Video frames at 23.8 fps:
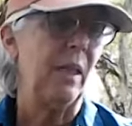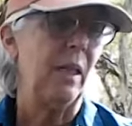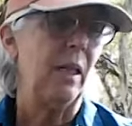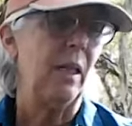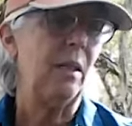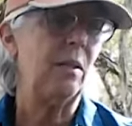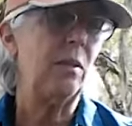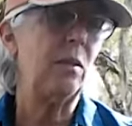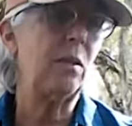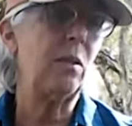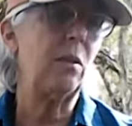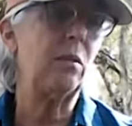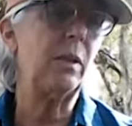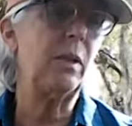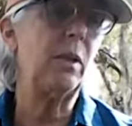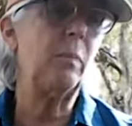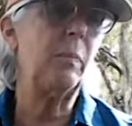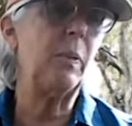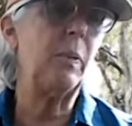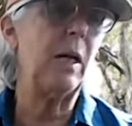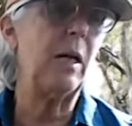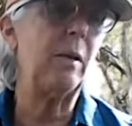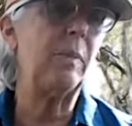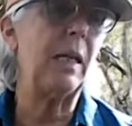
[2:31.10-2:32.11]
And so Little
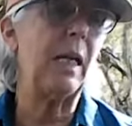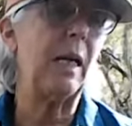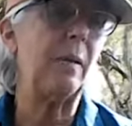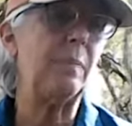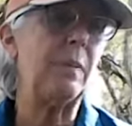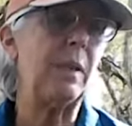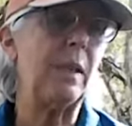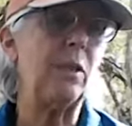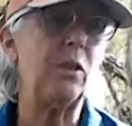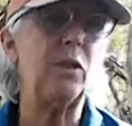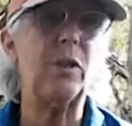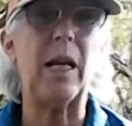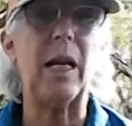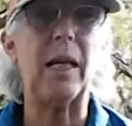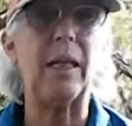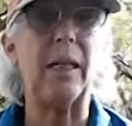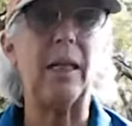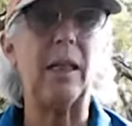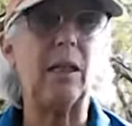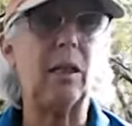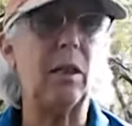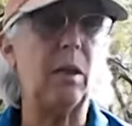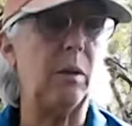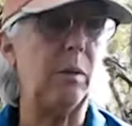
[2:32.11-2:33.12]
Bub kept his
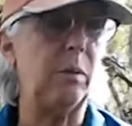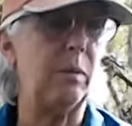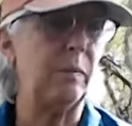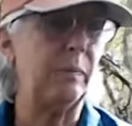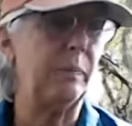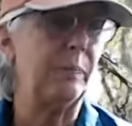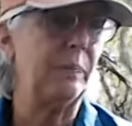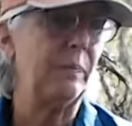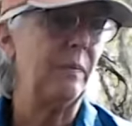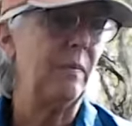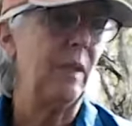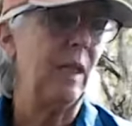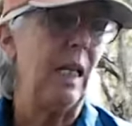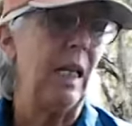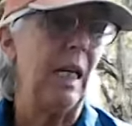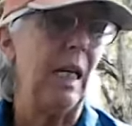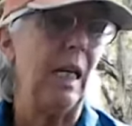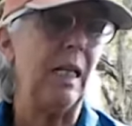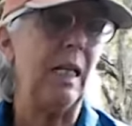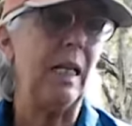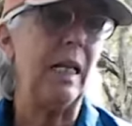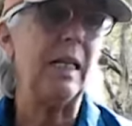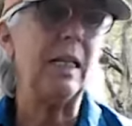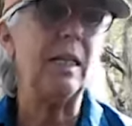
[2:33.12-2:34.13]
shaggy coat,
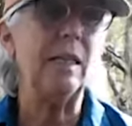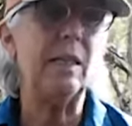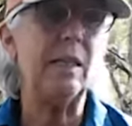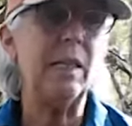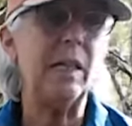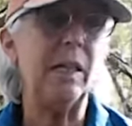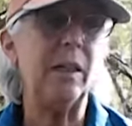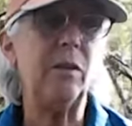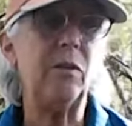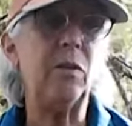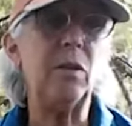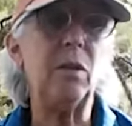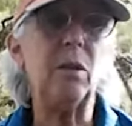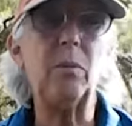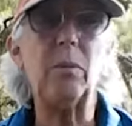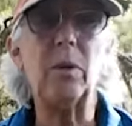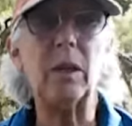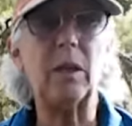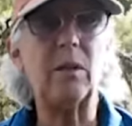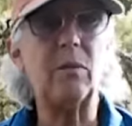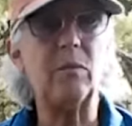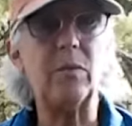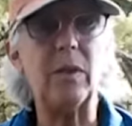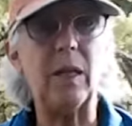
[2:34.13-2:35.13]
and he continued to
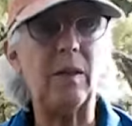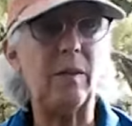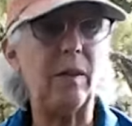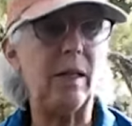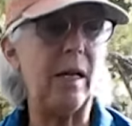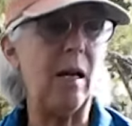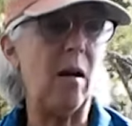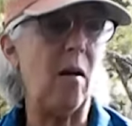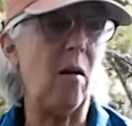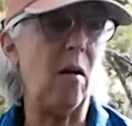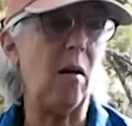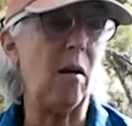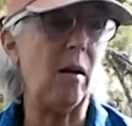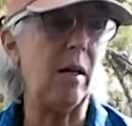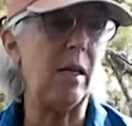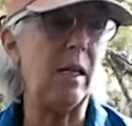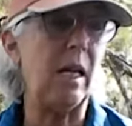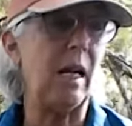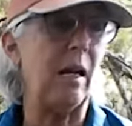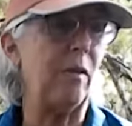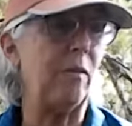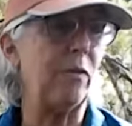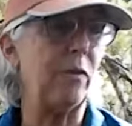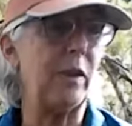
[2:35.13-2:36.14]
work very hard
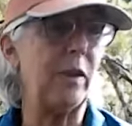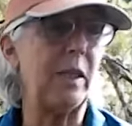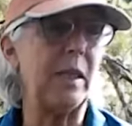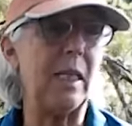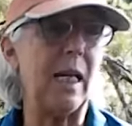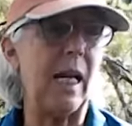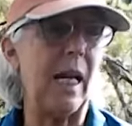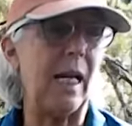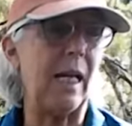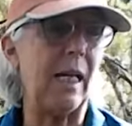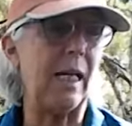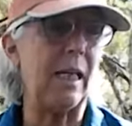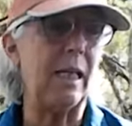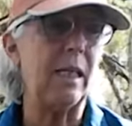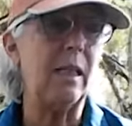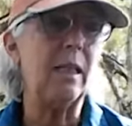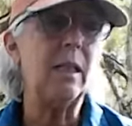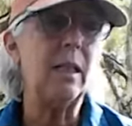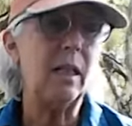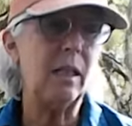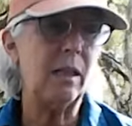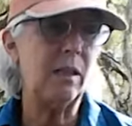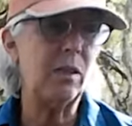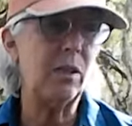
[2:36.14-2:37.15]
every day
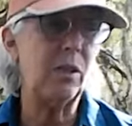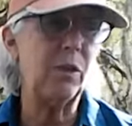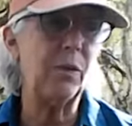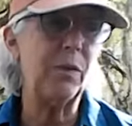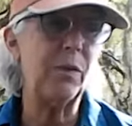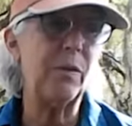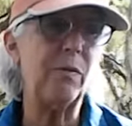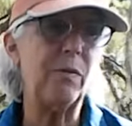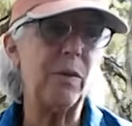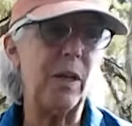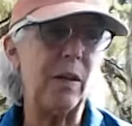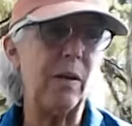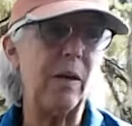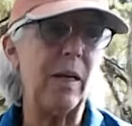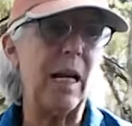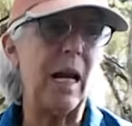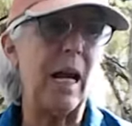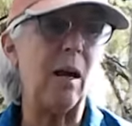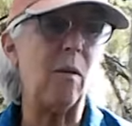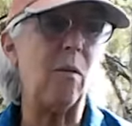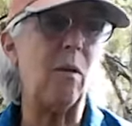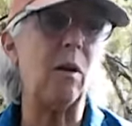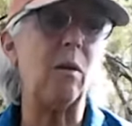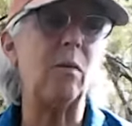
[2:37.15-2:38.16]
until the very
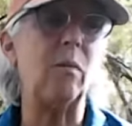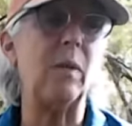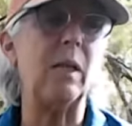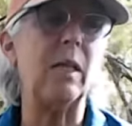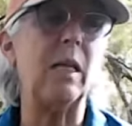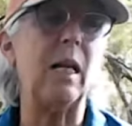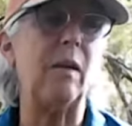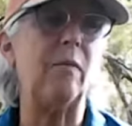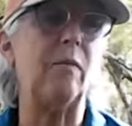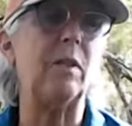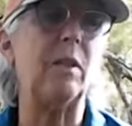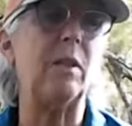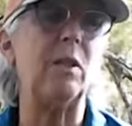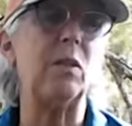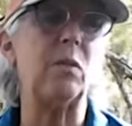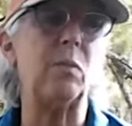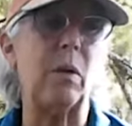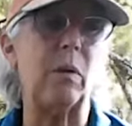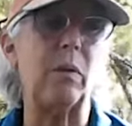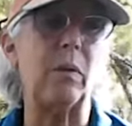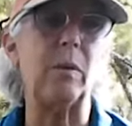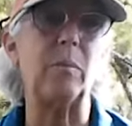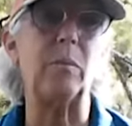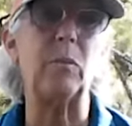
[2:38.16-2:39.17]
hour when Evans
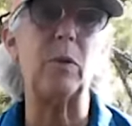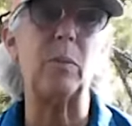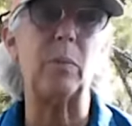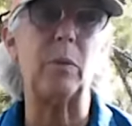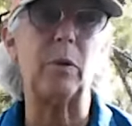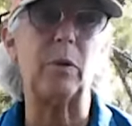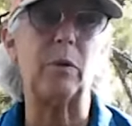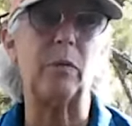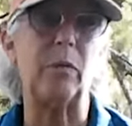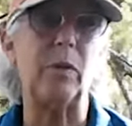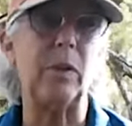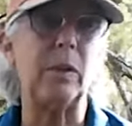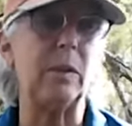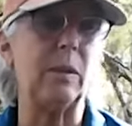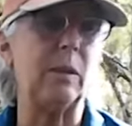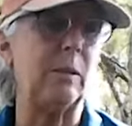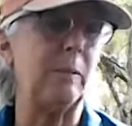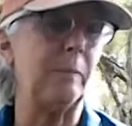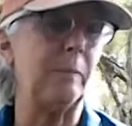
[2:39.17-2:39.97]
rode him to Brookfield.